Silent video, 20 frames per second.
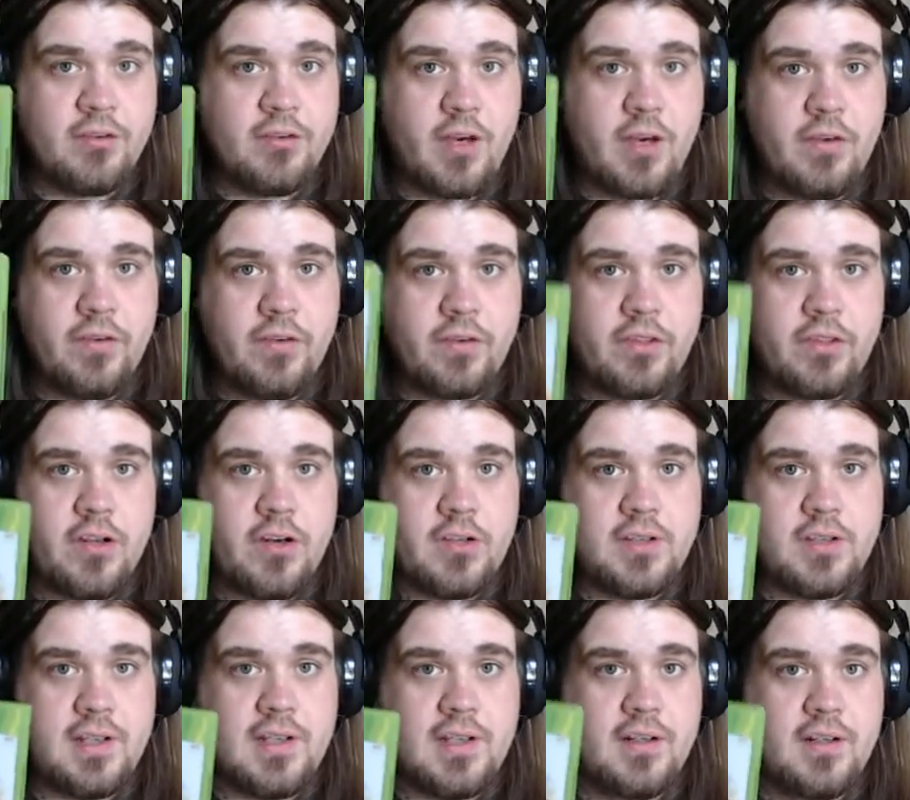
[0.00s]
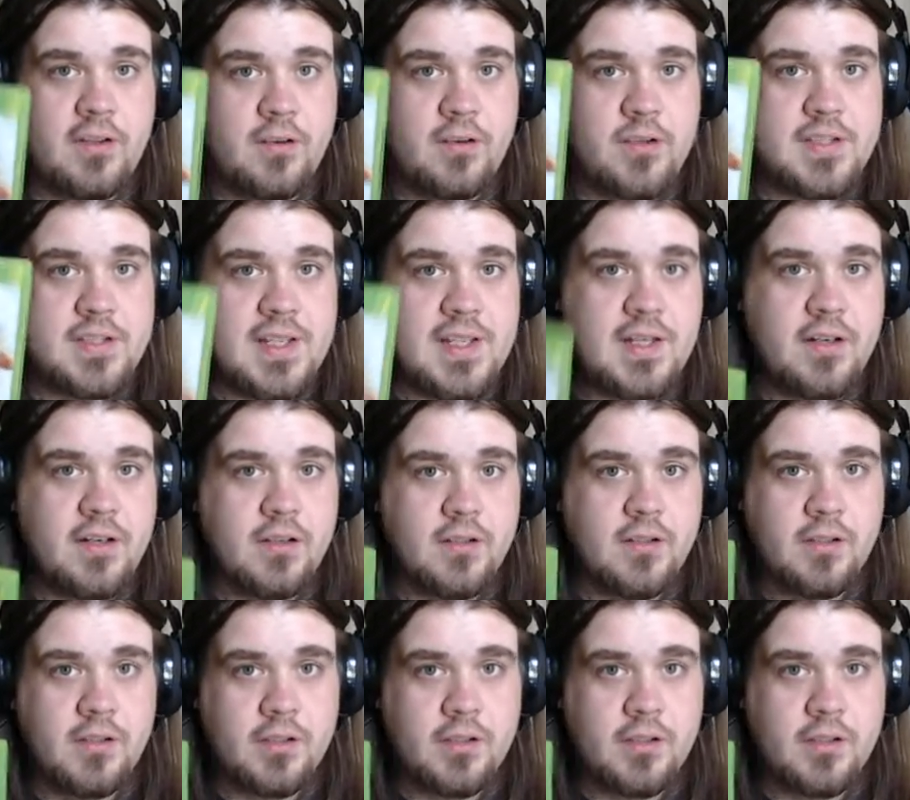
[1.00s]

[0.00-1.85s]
12 or 13 and you see her,